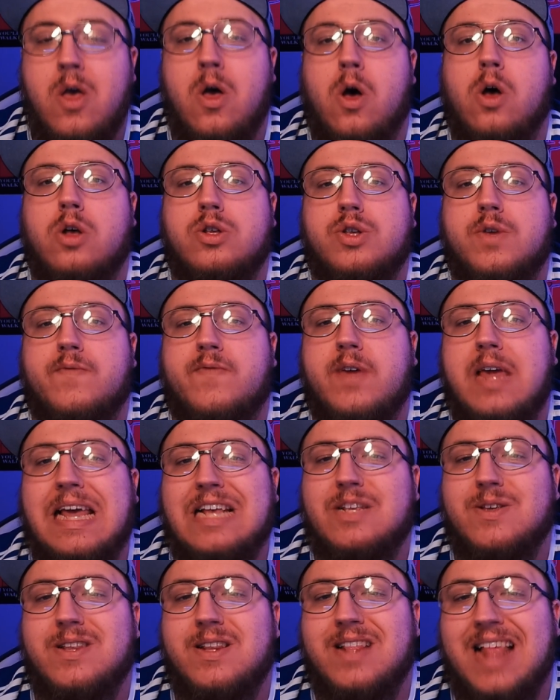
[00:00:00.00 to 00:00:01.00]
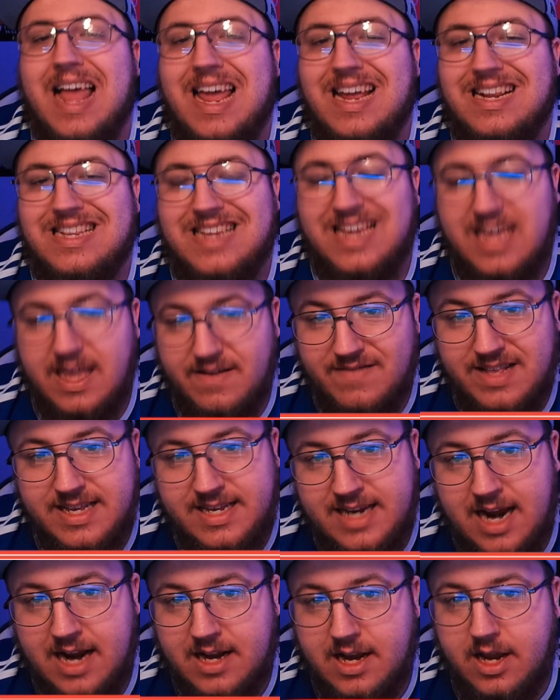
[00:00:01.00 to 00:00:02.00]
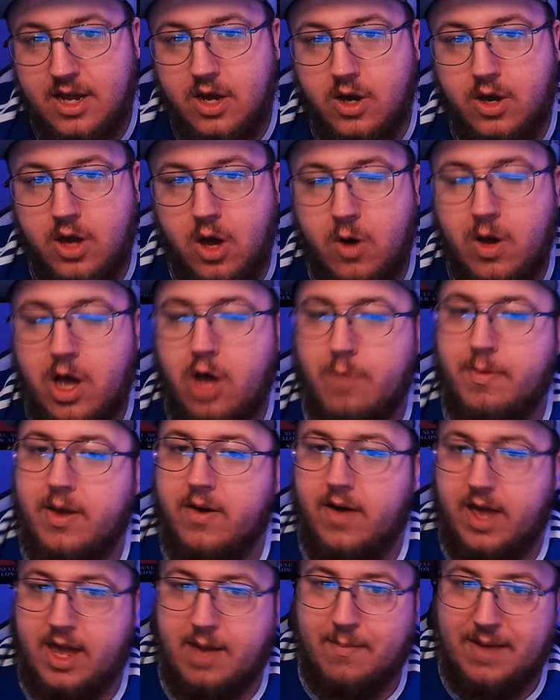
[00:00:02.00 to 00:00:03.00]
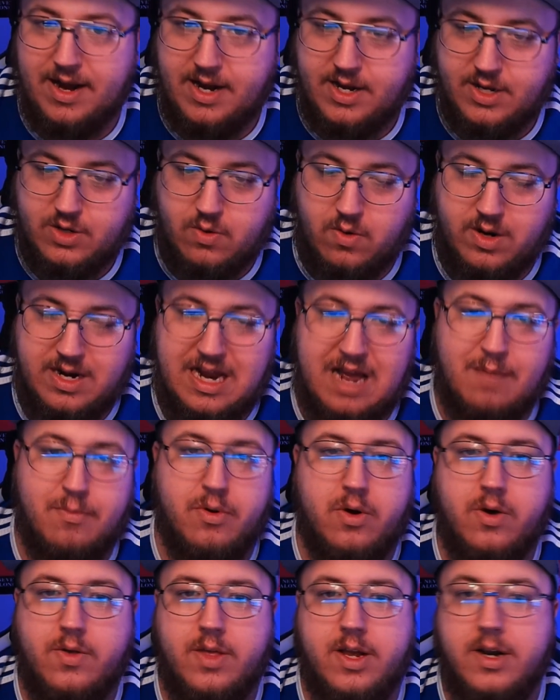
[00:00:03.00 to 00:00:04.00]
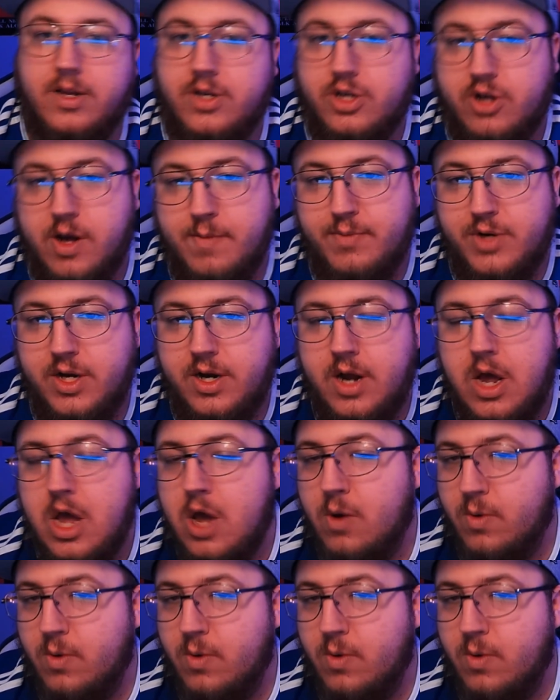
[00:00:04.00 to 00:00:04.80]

Also, if you guys would like to give this tactic a go, I'll be linking my Discord down below in the description,